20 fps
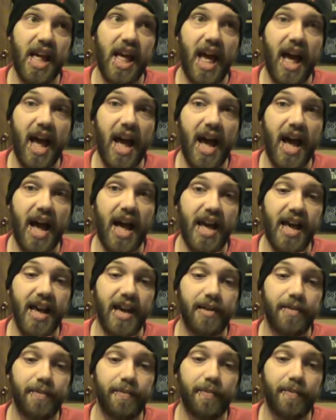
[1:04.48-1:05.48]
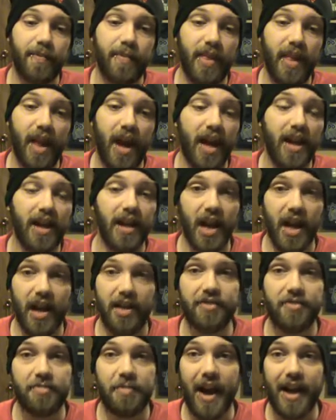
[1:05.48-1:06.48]
I
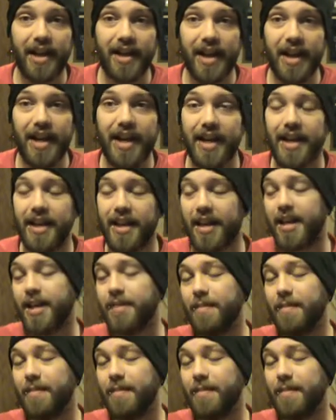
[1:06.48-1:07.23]
loved back then,